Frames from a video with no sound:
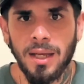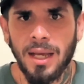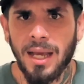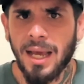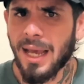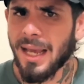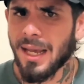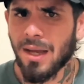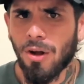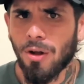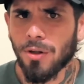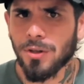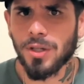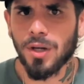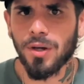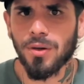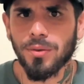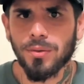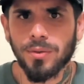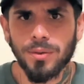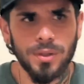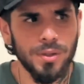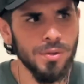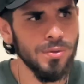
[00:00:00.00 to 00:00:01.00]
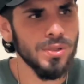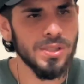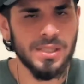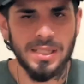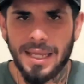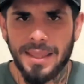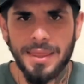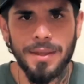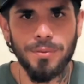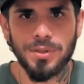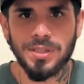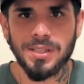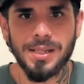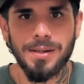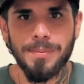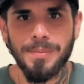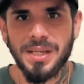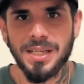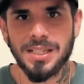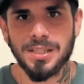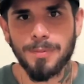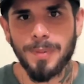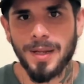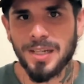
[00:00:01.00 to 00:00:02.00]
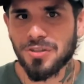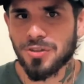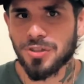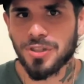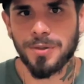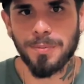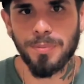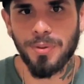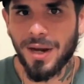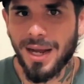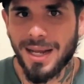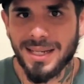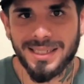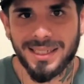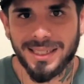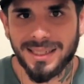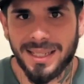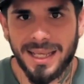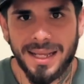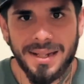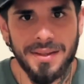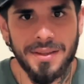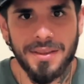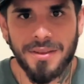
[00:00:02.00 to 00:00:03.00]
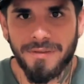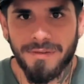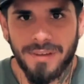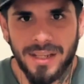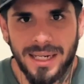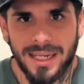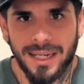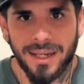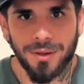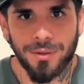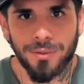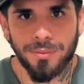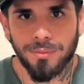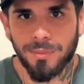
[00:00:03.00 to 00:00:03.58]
Hey Aldo, you said there was going to be a special surprise at the end of the video.